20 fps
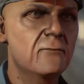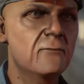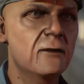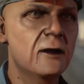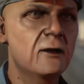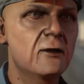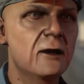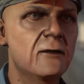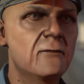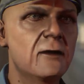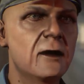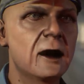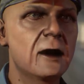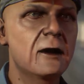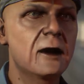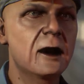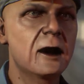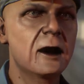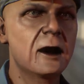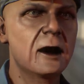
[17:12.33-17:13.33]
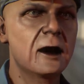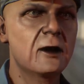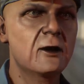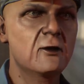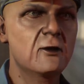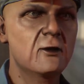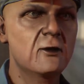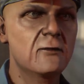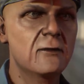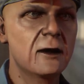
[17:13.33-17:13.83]
You just do as I say,
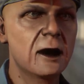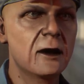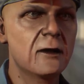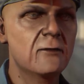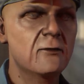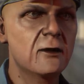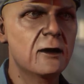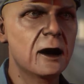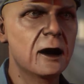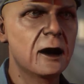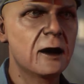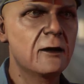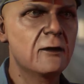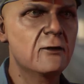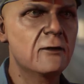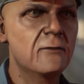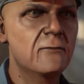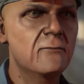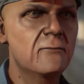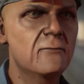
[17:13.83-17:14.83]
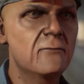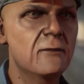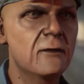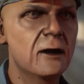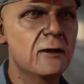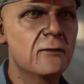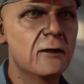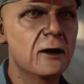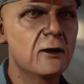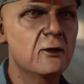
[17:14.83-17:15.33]
Mark, and I promise you, in
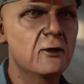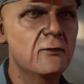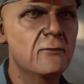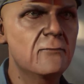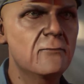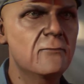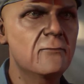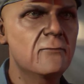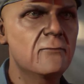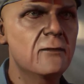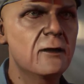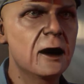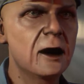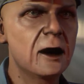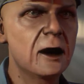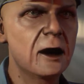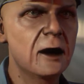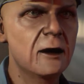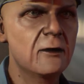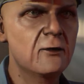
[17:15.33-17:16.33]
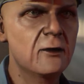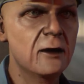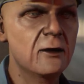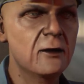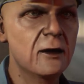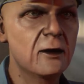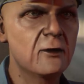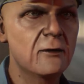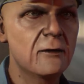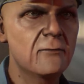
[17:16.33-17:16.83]
the end, you'll have your
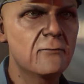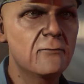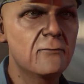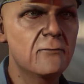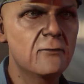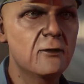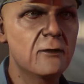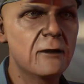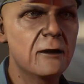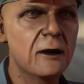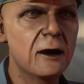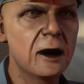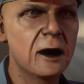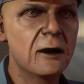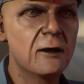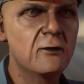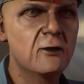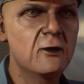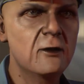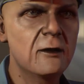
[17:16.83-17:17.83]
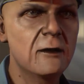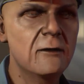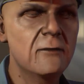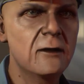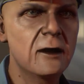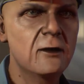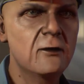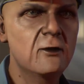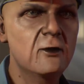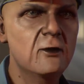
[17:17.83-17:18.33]
reward, and we'll stop the
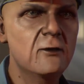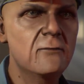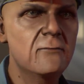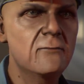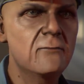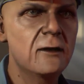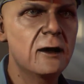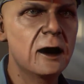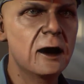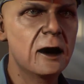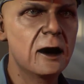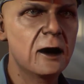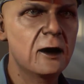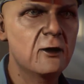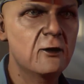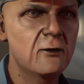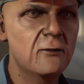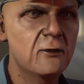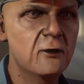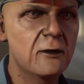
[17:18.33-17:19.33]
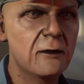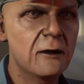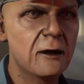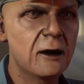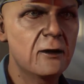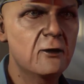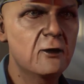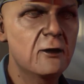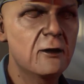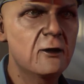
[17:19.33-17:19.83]
D-Pain, and you will
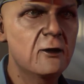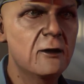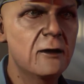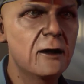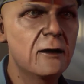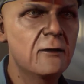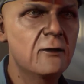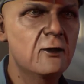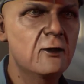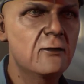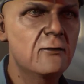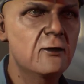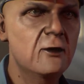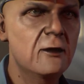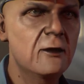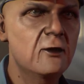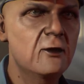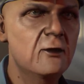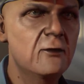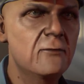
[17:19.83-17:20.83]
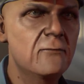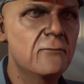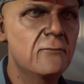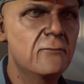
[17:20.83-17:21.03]
find your father's killer.